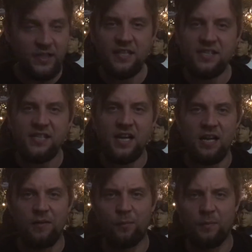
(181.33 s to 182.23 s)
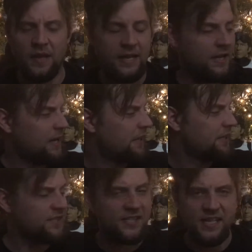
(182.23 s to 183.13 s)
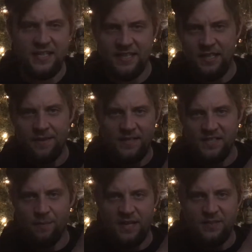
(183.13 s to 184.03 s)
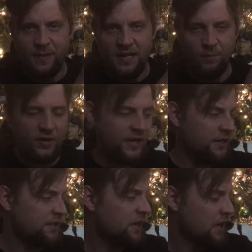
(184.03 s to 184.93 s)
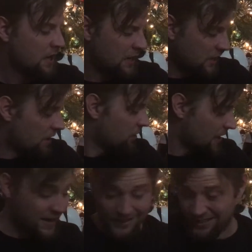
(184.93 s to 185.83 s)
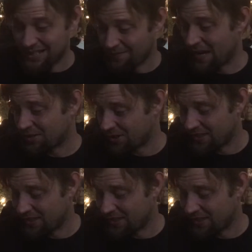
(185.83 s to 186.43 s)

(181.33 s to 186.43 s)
is a Insignia. That's the Best Buy brand. A lot of this stuff actually